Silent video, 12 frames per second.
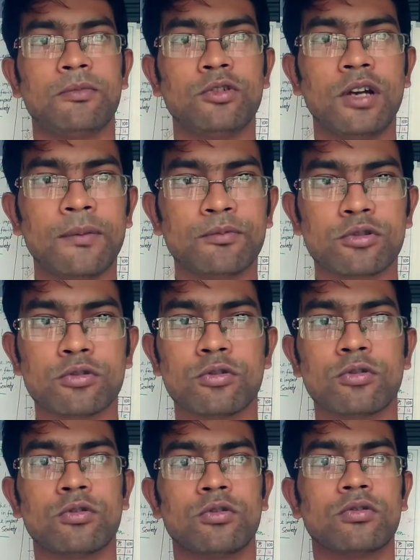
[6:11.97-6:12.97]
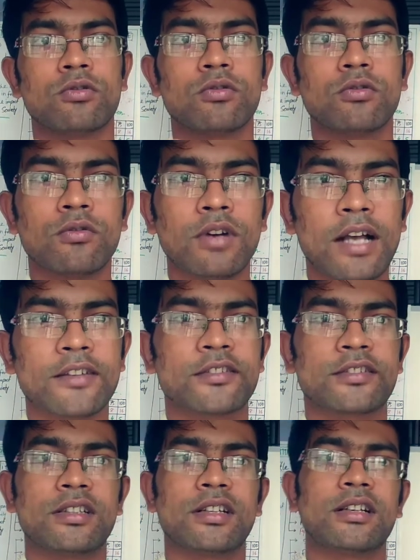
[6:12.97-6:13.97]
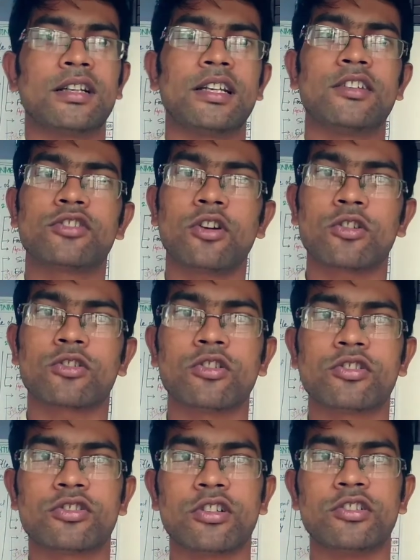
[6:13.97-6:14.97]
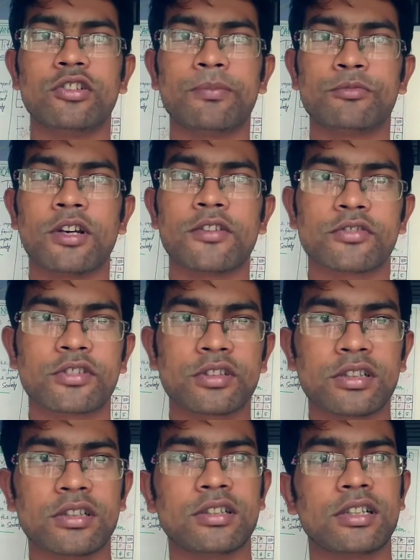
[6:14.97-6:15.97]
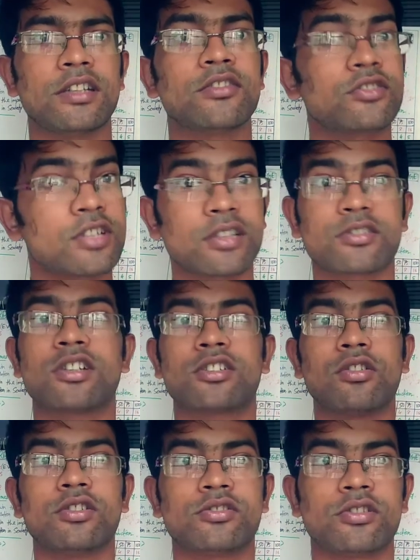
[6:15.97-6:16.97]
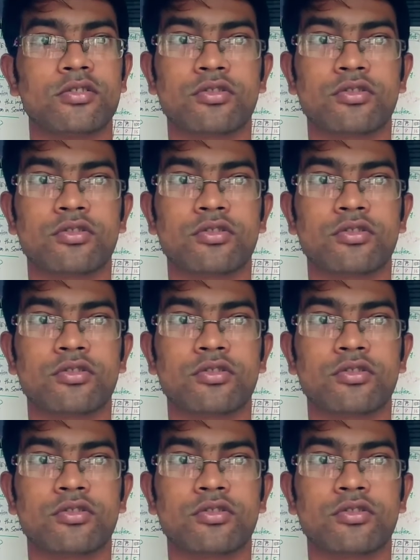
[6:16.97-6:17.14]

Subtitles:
You have to answer any short question, you have to answer any structured question.